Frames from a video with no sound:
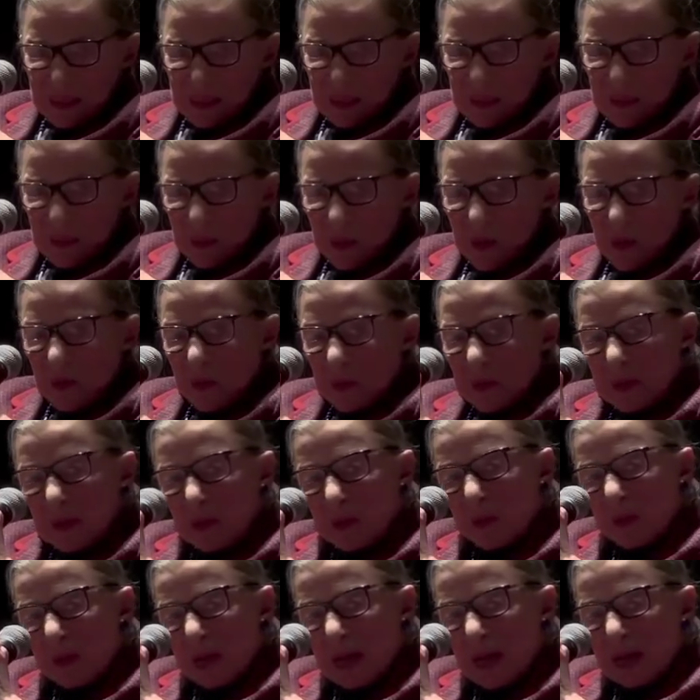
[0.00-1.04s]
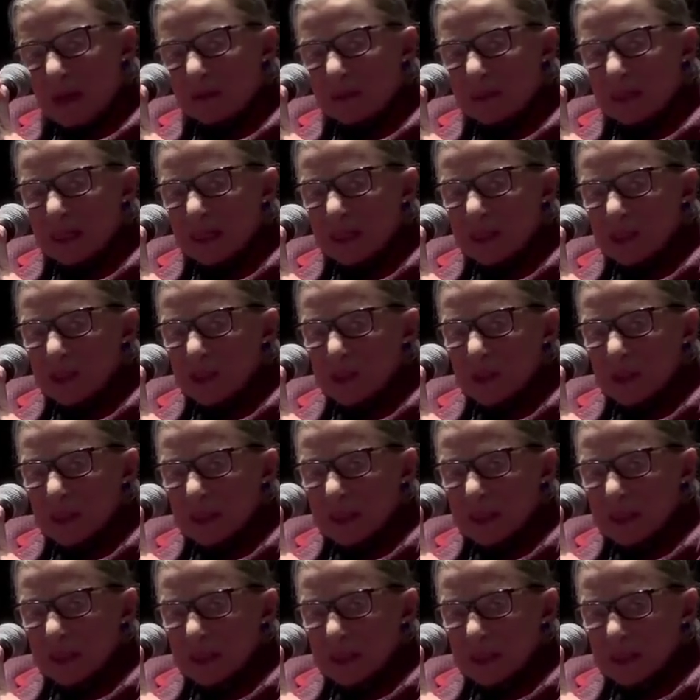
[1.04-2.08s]
The more women who are out there
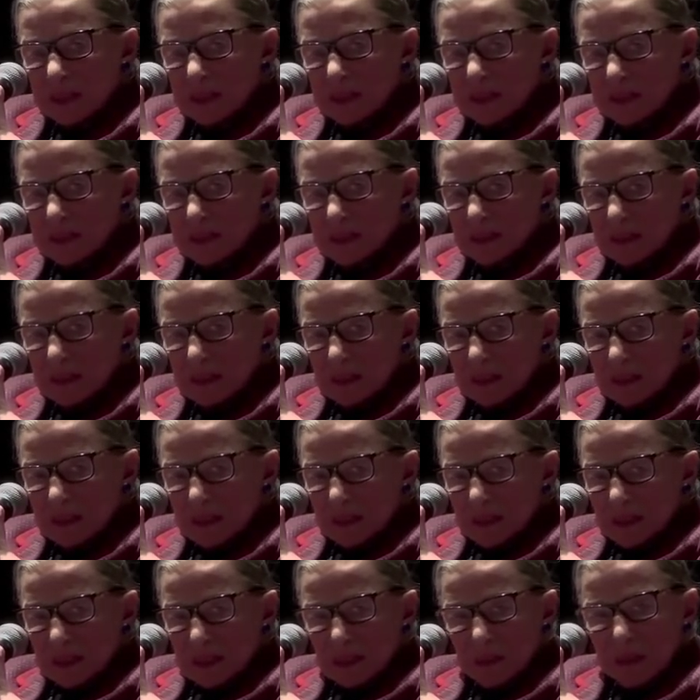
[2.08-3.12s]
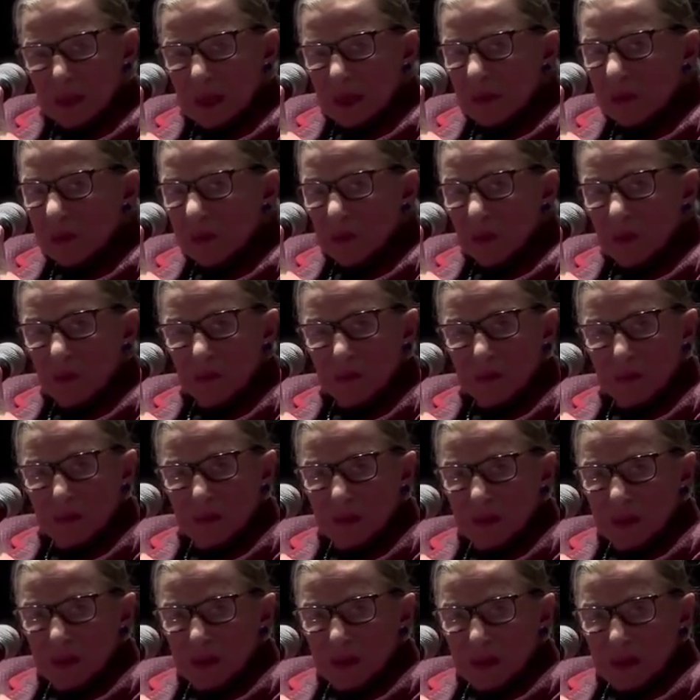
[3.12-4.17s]
doing things, the better
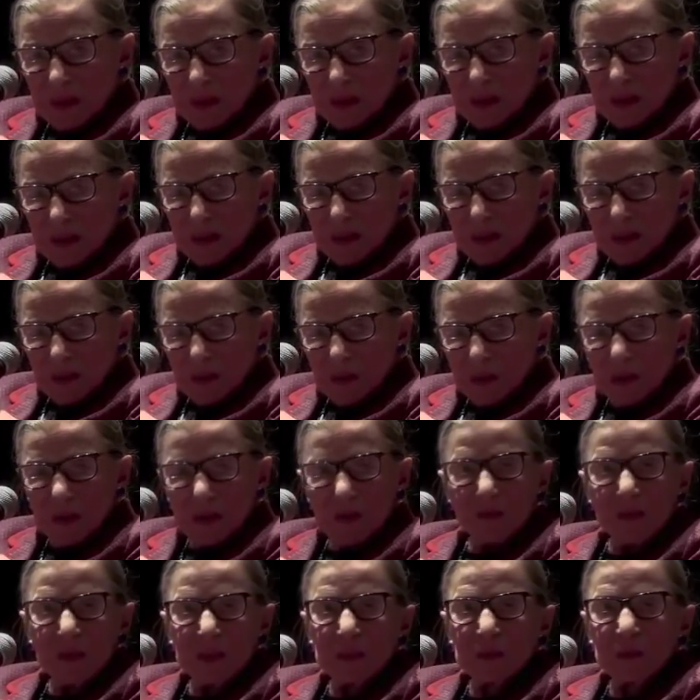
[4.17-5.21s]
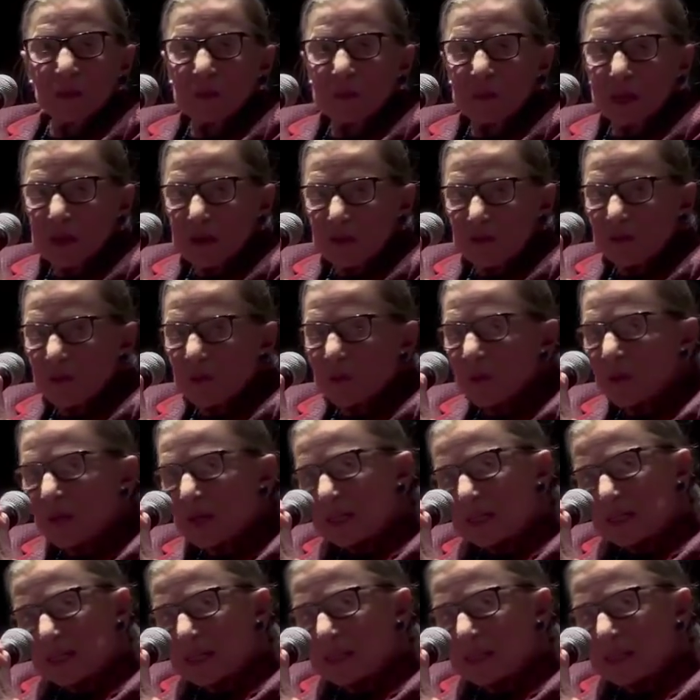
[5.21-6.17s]
off all of us will be for it.